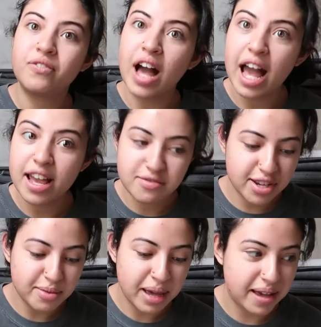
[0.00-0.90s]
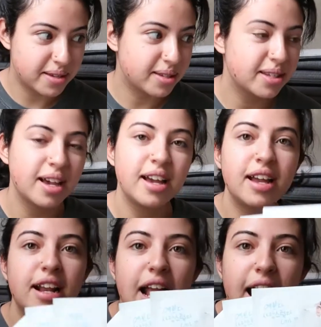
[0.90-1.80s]
five sheet masks.
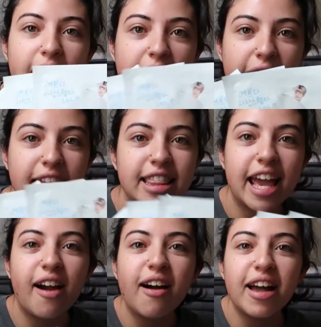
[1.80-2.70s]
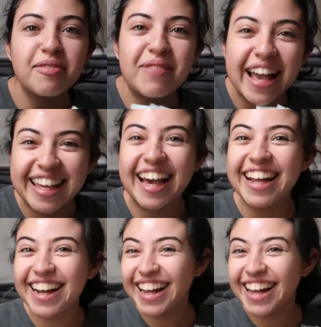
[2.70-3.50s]
And they all have can